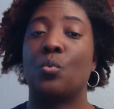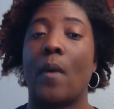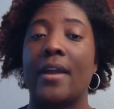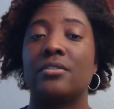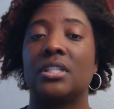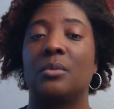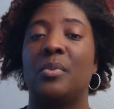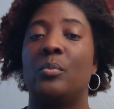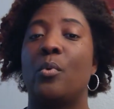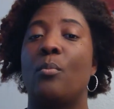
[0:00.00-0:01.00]
why are some
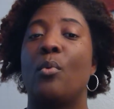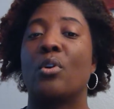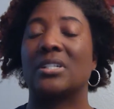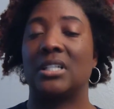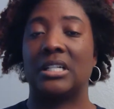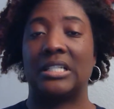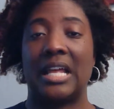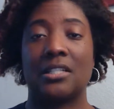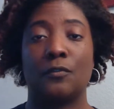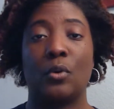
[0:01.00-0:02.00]
people more
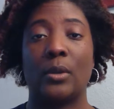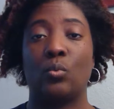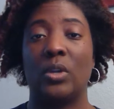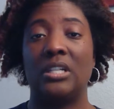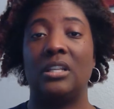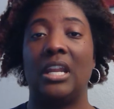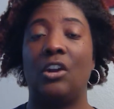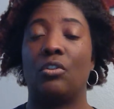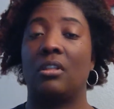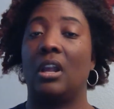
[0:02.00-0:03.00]
successful at
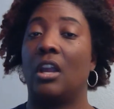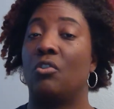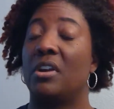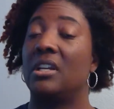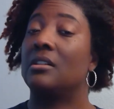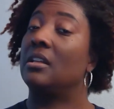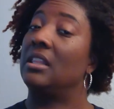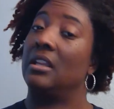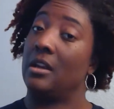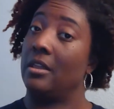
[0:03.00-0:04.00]
reasoning or thinking critically
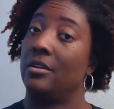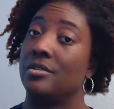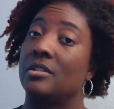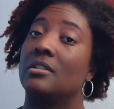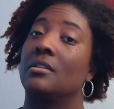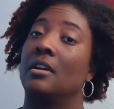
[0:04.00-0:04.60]
than others?